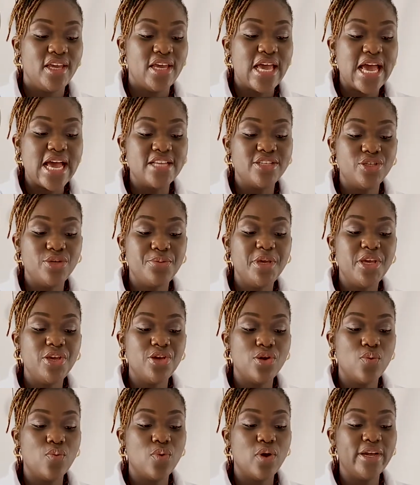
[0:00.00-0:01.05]
Assuming you're
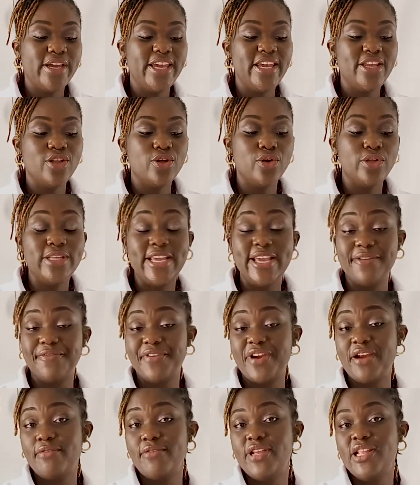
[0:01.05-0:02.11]
working on a
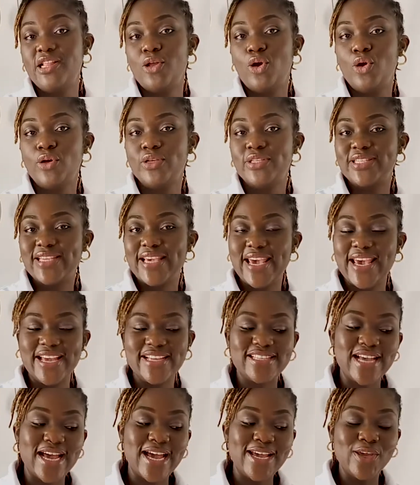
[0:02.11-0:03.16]
very long skirt
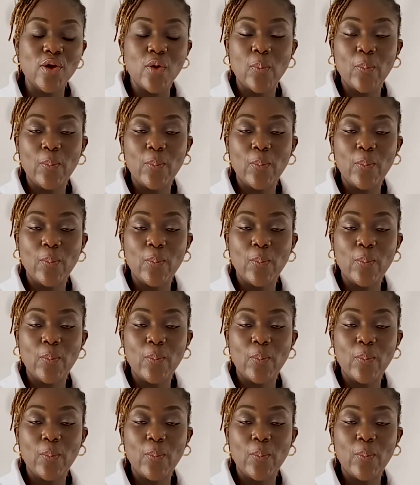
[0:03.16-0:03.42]
and your